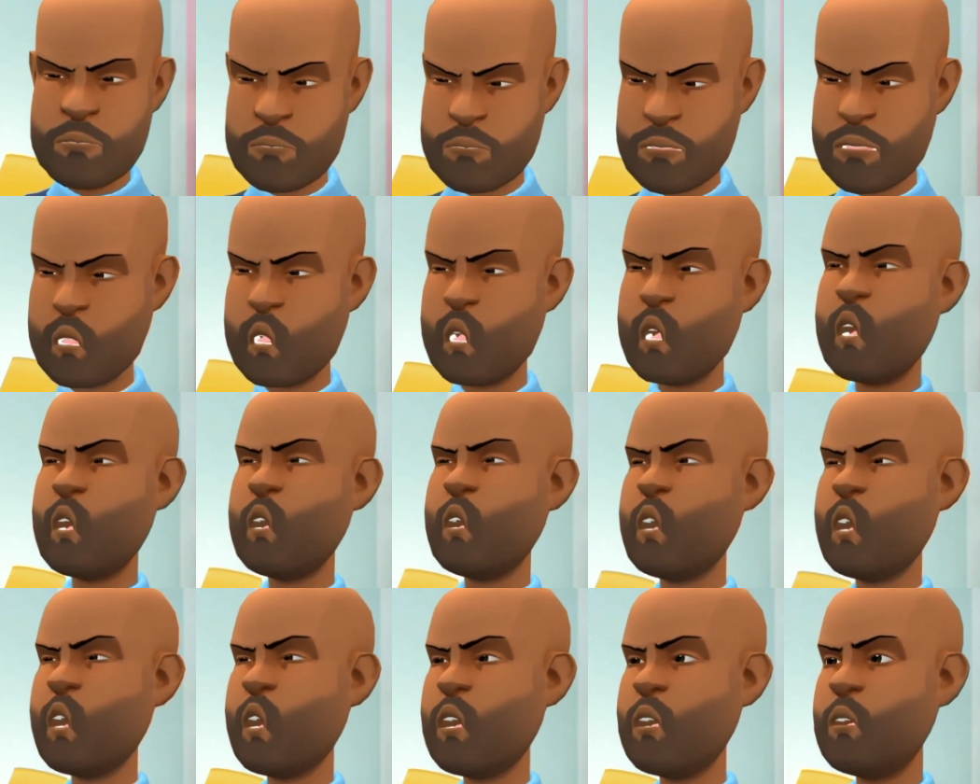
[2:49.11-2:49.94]
if I
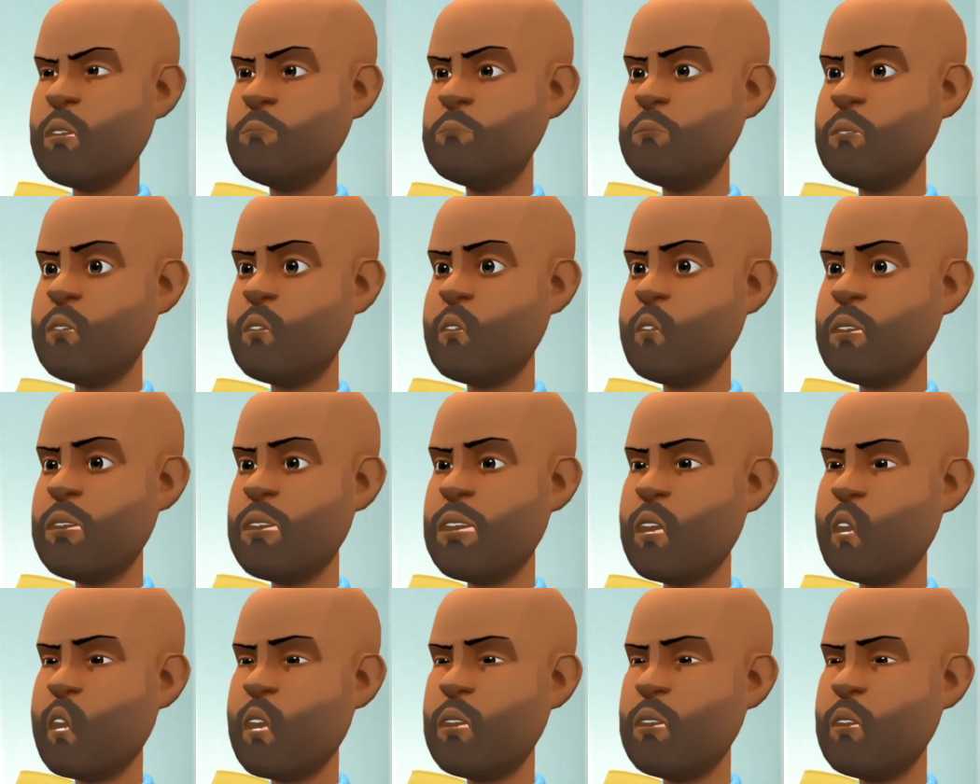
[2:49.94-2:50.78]
want to be
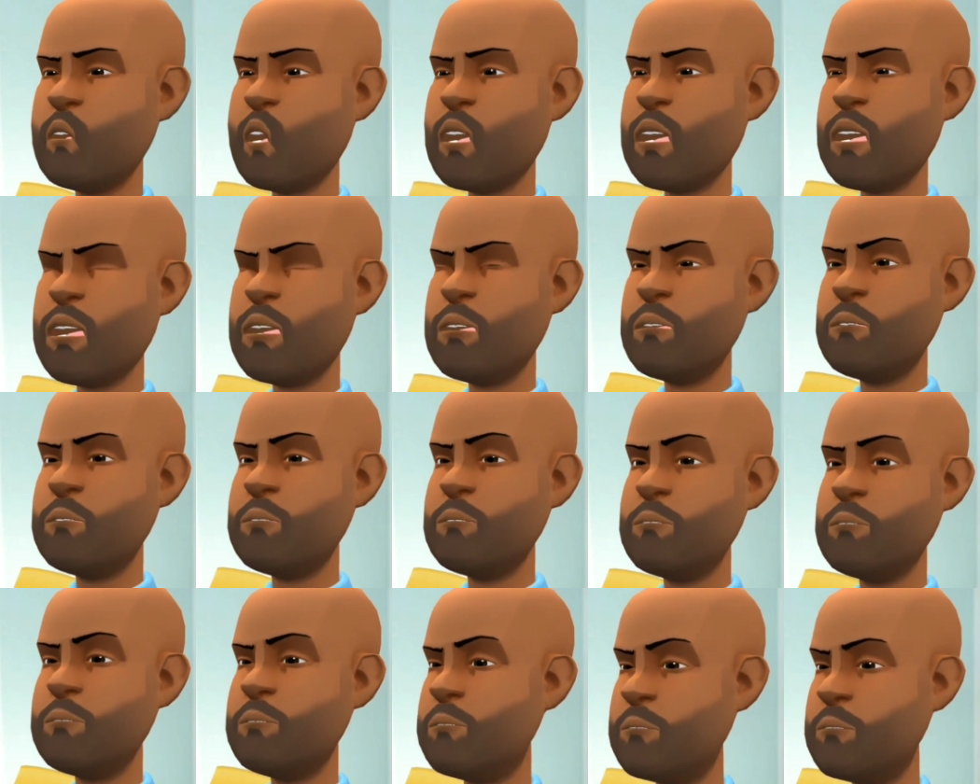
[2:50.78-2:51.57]
promoted at work.